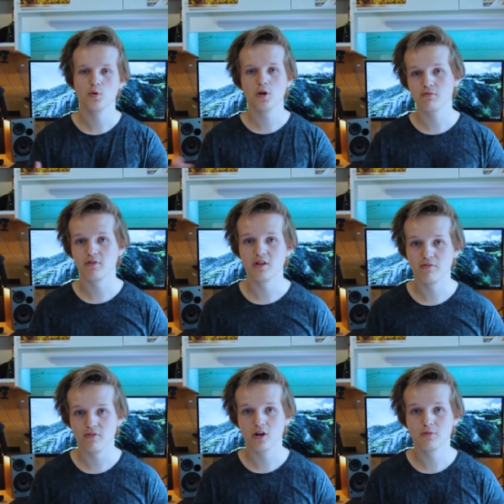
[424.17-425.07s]
work with the
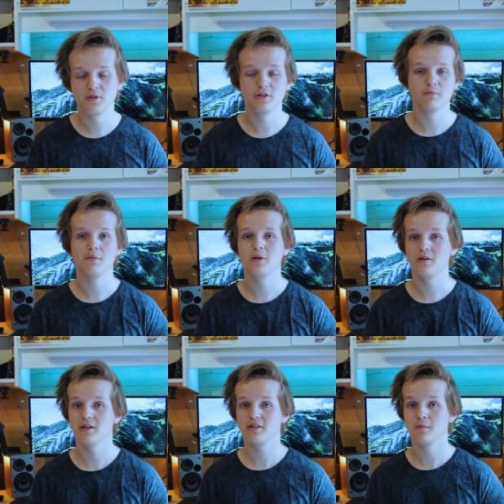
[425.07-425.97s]
environment you might be able
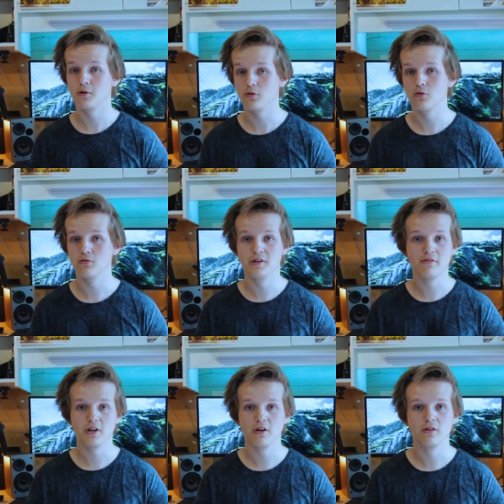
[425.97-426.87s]
to get something cool you
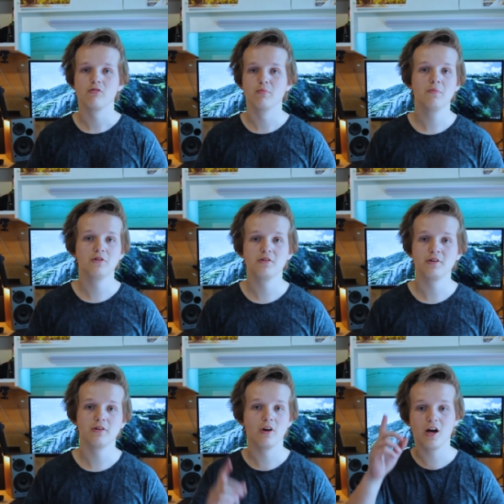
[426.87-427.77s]
never know remember you
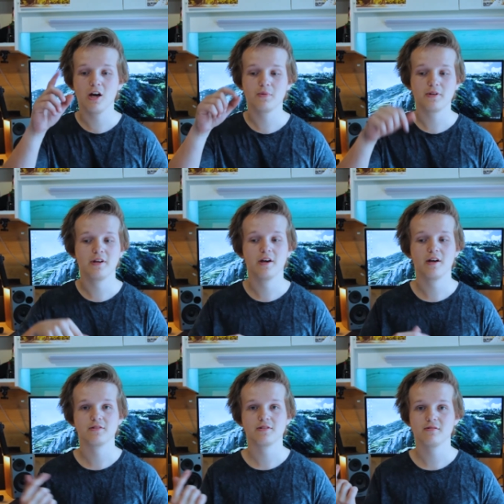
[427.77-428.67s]
can go up
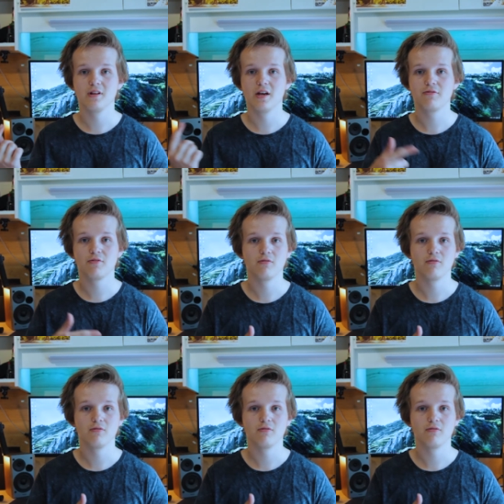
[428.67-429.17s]
downs left